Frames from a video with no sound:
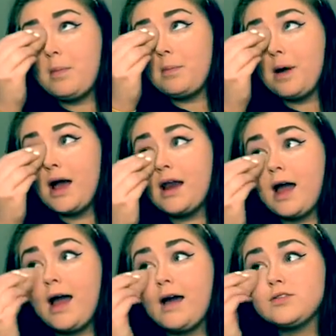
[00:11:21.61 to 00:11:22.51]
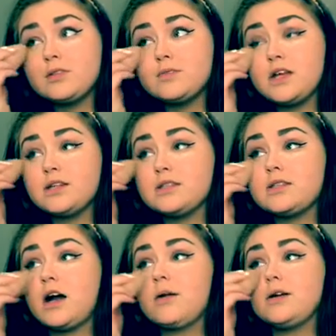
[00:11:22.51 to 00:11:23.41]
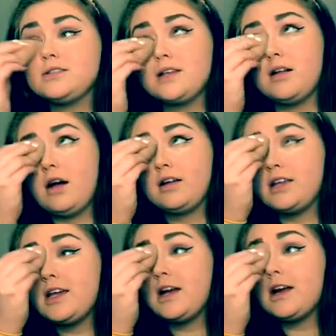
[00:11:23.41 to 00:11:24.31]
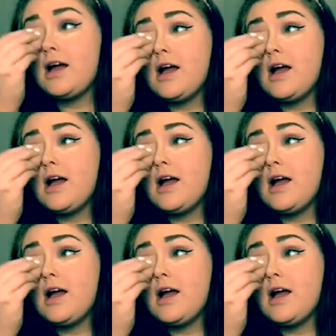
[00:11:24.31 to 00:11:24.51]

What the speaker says: but I have some things to talk about still on here.